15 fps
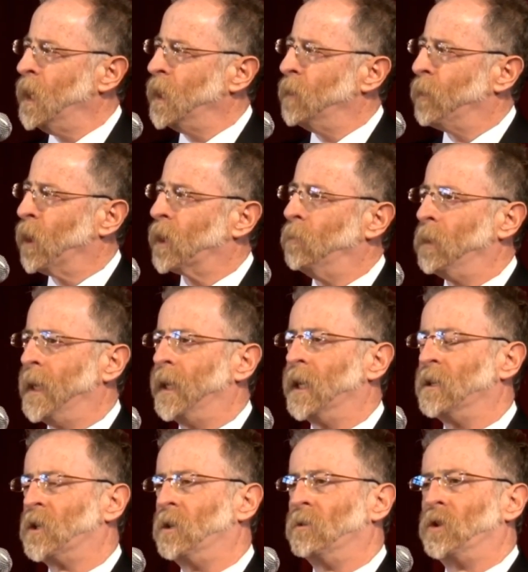The American
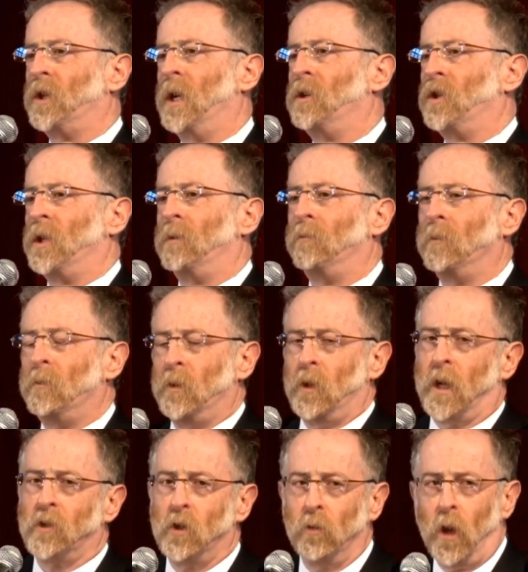Planning Association
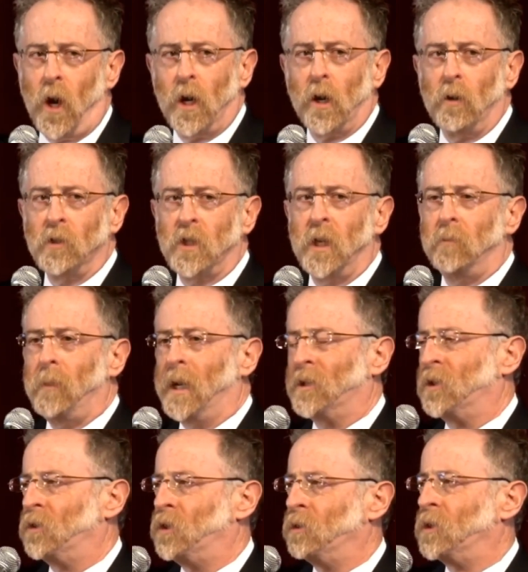not too long ago said
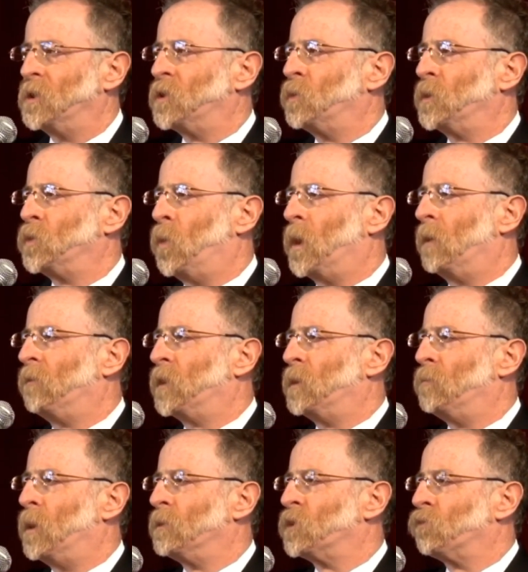Massachusetts was one of the
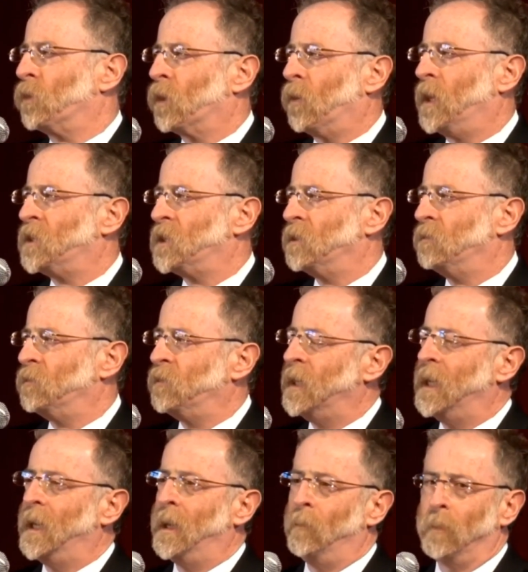most regressive
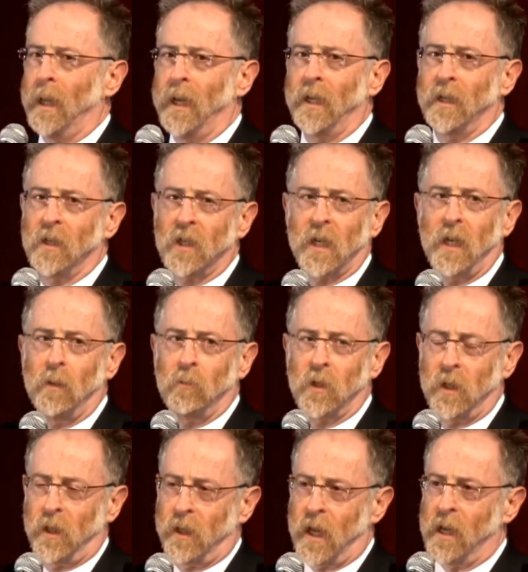planning
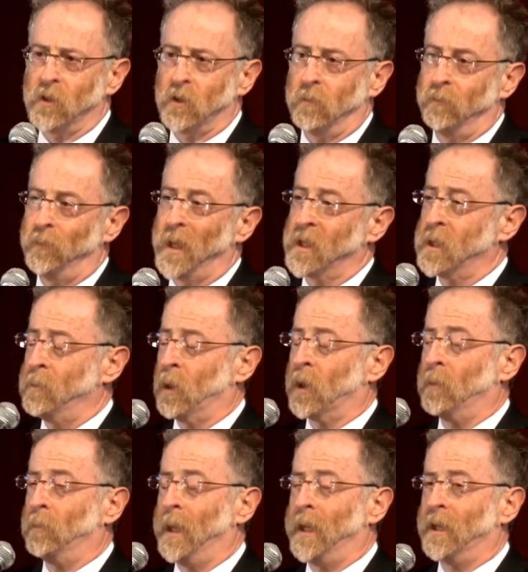schemes in the nation. That's the
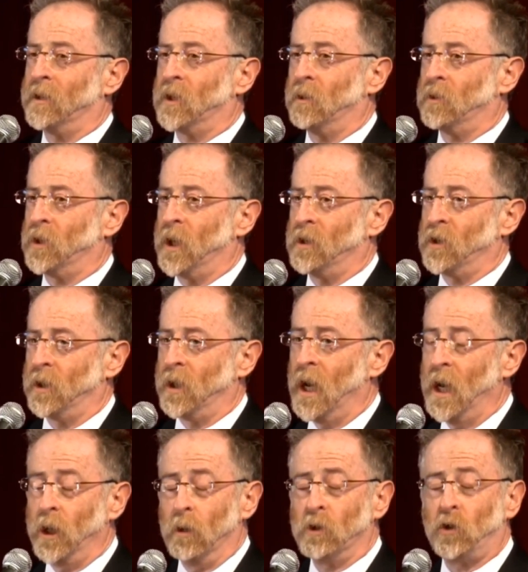American Planning Association.
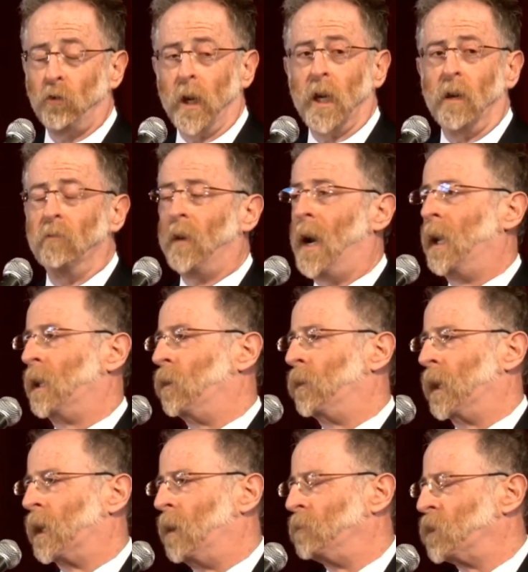No shrinking violet
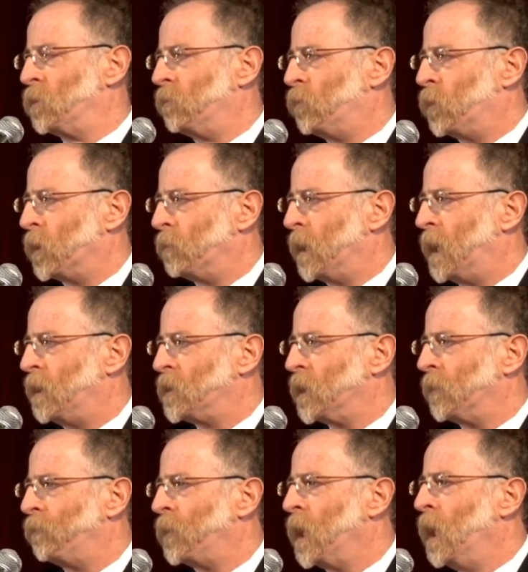when it comes to affordable
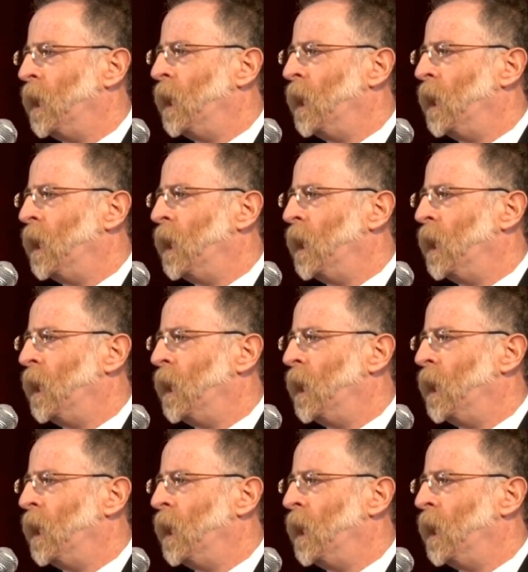housing.